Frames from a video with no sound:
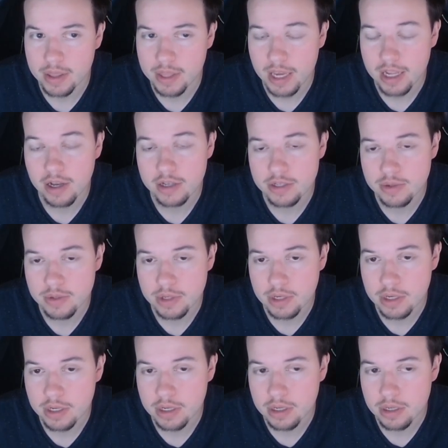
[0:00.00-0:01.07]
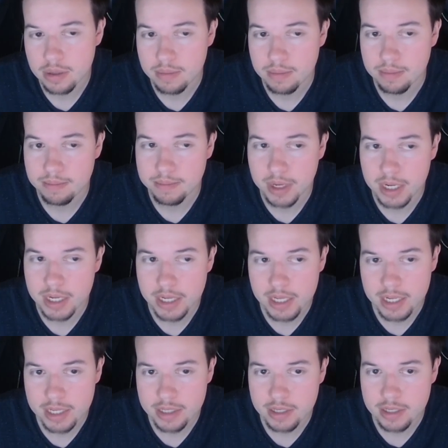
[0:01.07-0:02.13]
That also is good, but
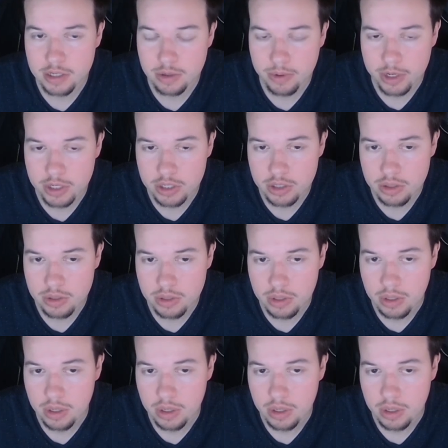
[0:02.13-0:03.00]
it is situational.